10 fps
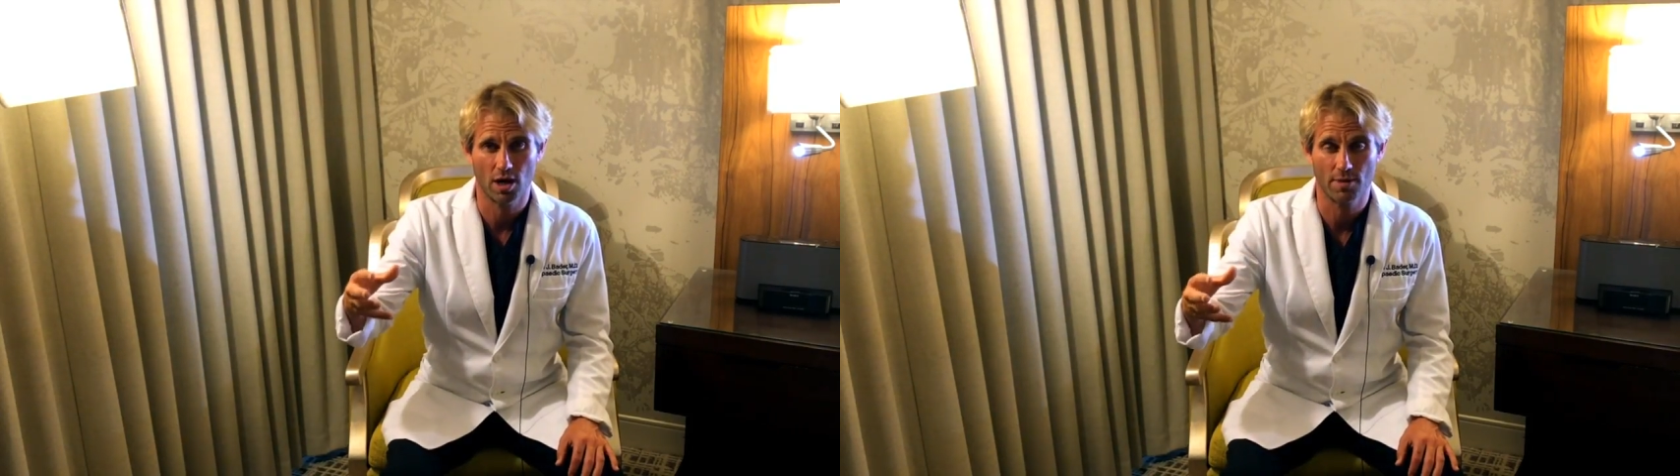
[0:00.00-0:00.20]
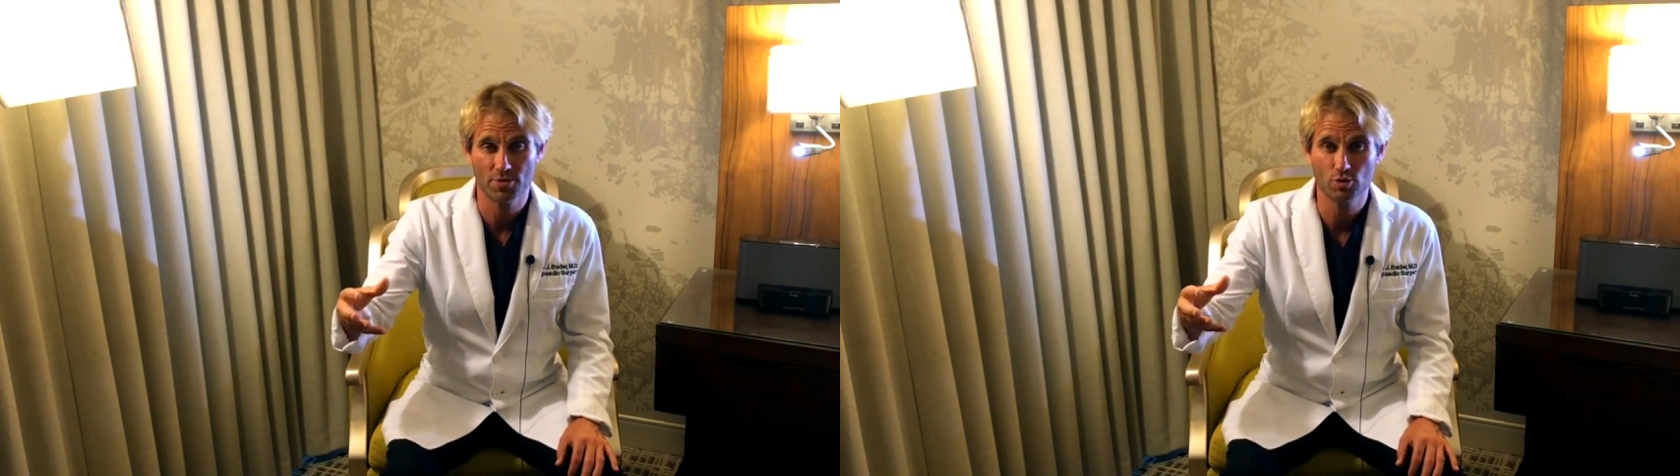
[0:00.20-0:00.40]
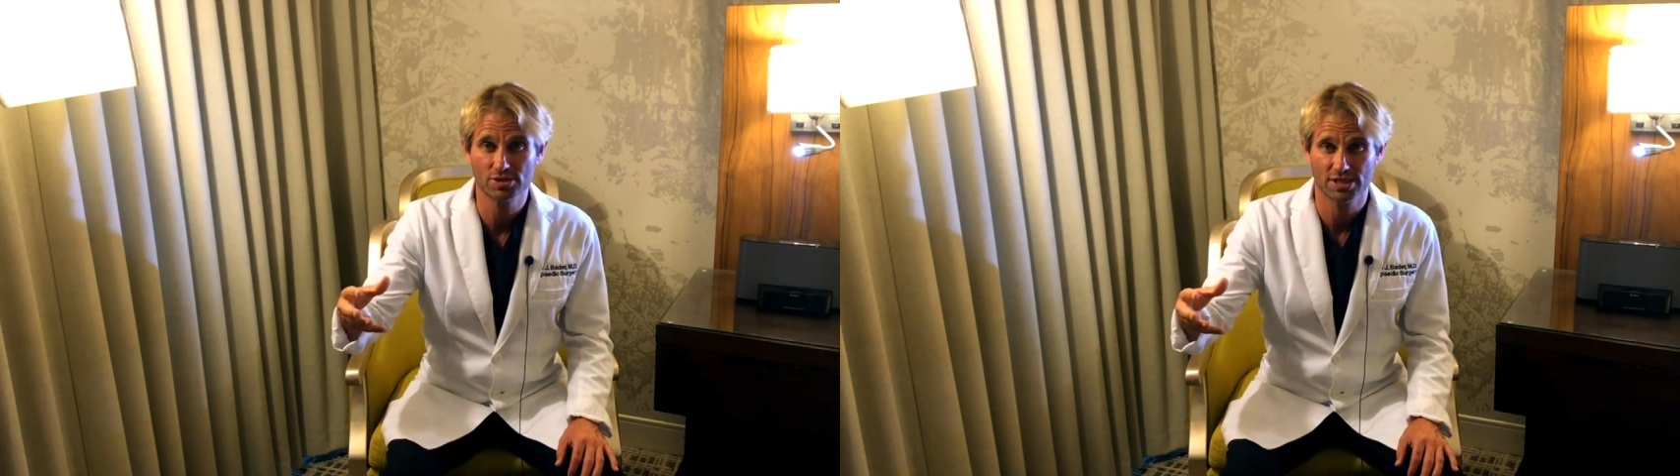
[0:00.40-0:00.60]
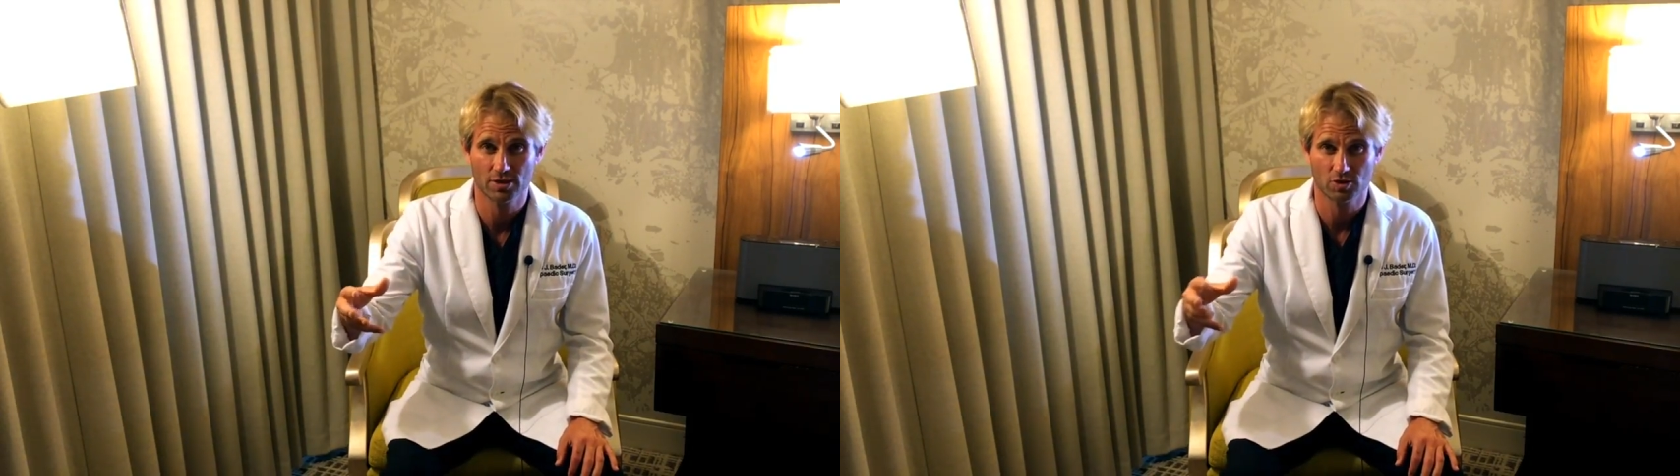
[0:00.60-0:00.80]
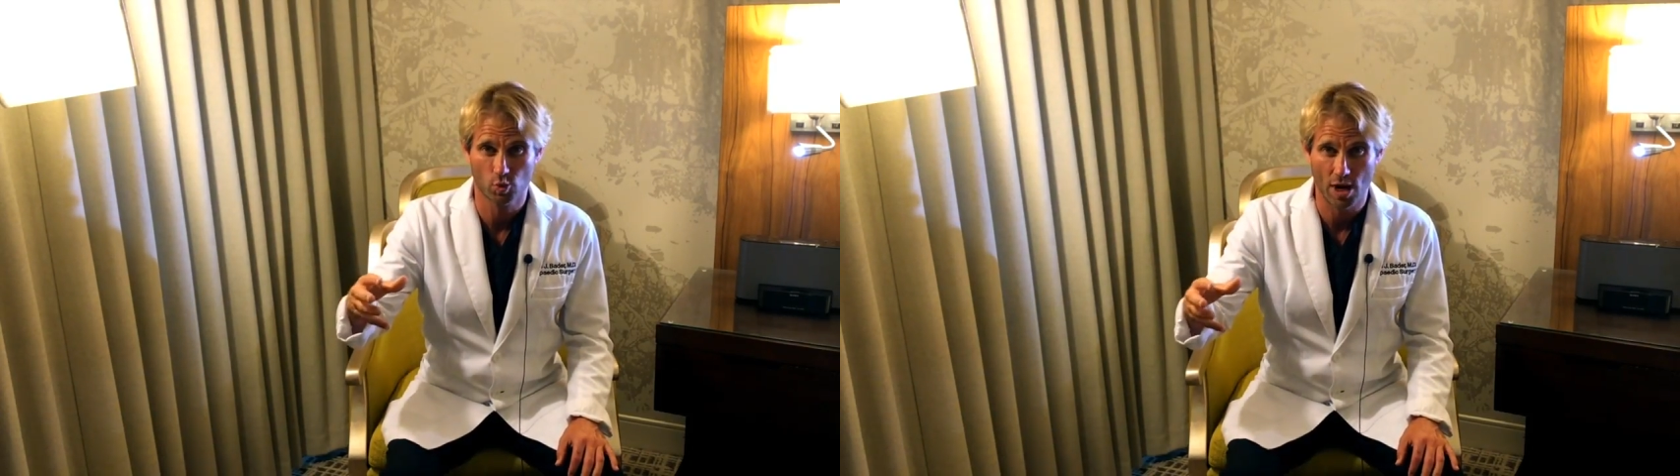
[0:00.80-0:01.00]
immune
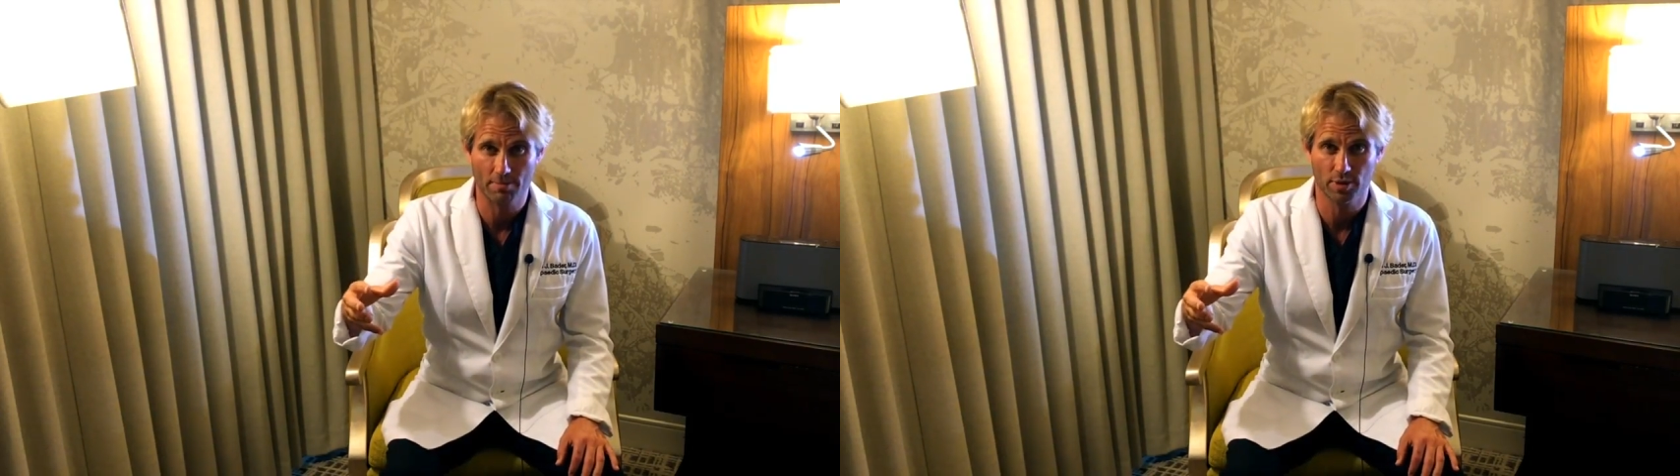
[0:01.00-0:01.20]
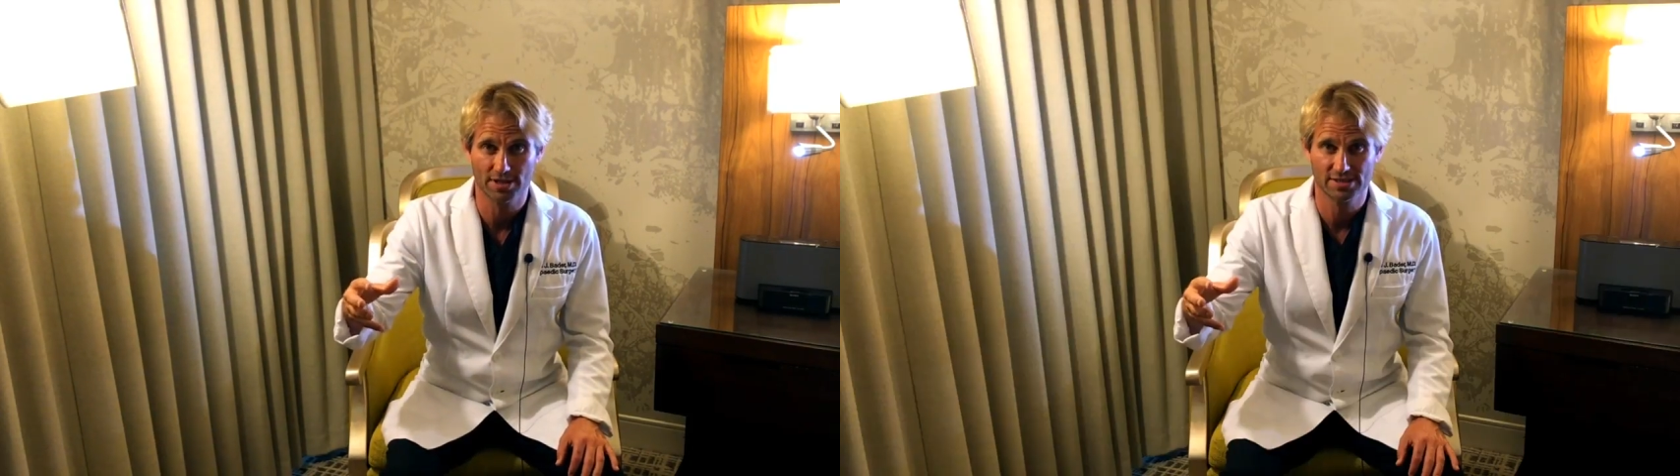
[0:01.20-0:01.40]
cells, white blood